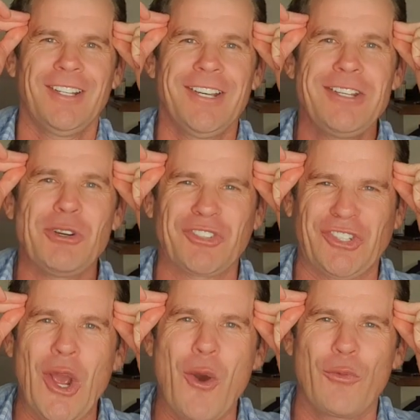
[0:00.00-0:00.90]

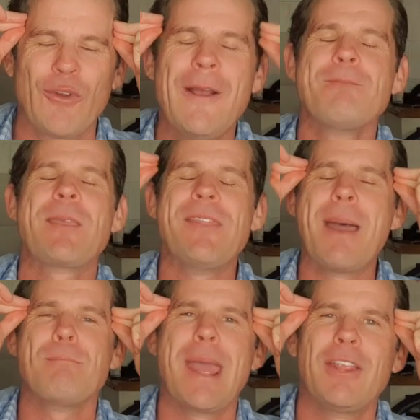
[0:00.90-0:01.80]
yourself in
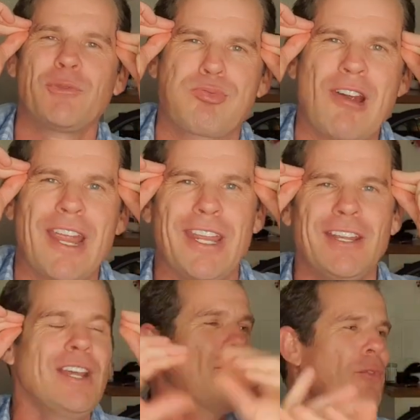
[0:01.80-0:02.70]
that man's
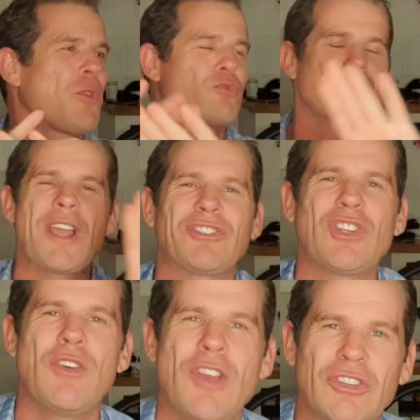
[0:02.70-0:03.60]
brain for the rest
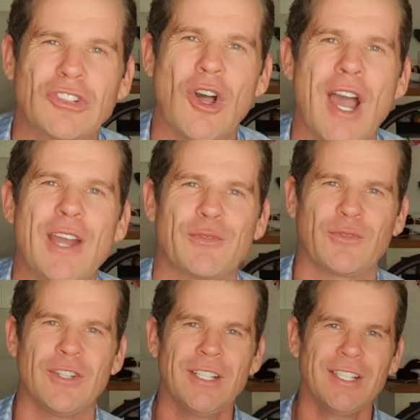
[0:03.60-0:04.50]
of his
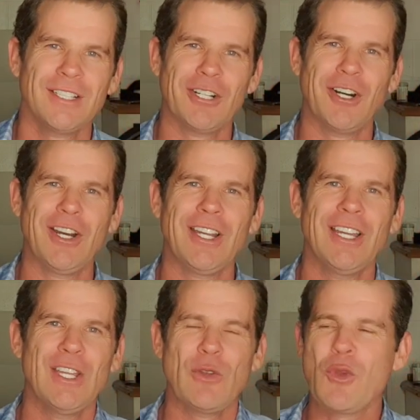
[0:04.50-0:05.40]
life. Right?
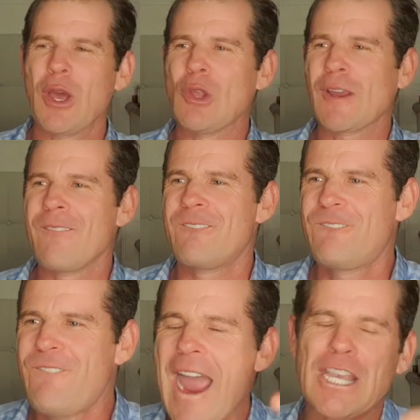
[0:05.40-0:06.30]
If you are like a
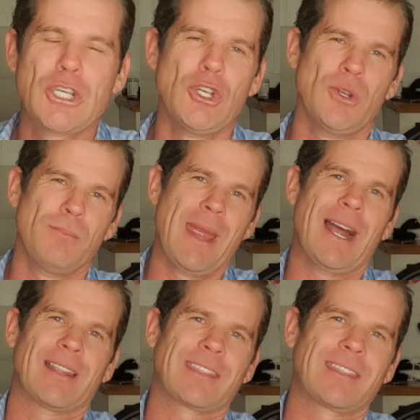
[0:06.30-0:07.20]
vacuum
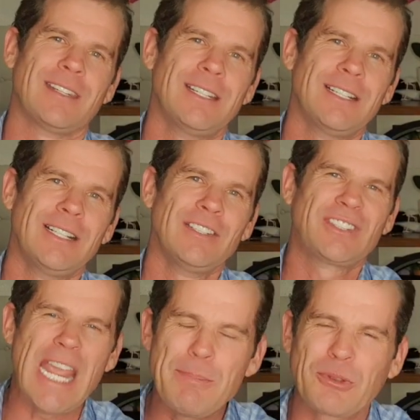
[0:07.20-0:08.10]
mouth,
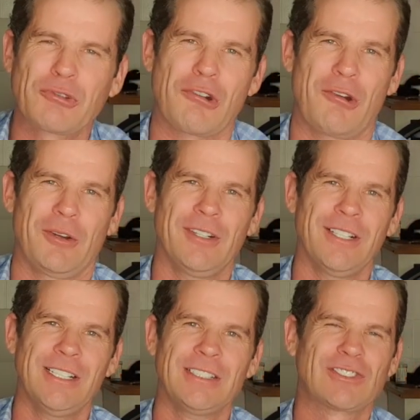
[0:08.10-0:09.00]
deep throat,
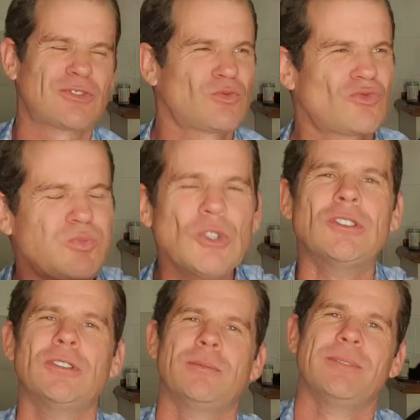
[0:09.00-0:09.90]
just
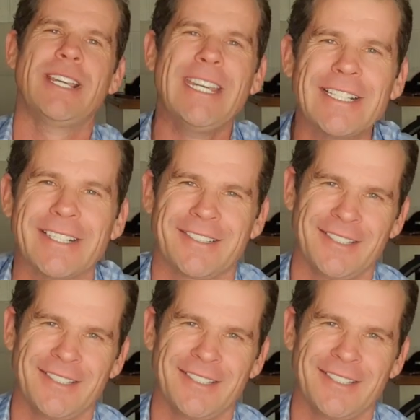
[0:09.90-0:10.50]
boom, hit it.